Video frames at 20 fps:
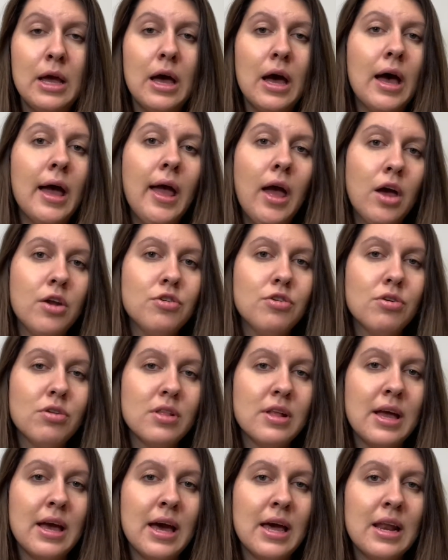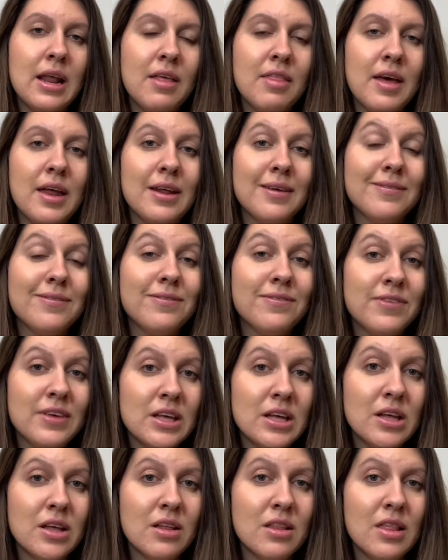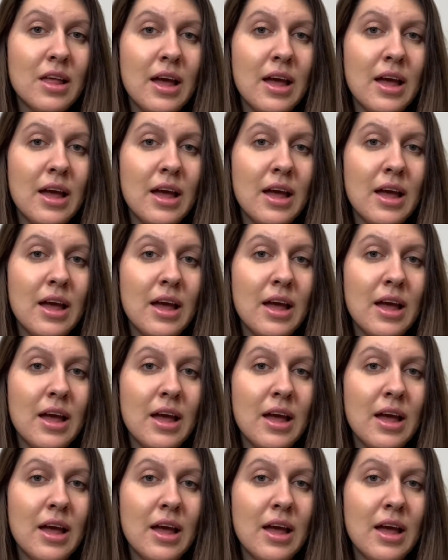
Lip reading: I understand that it feels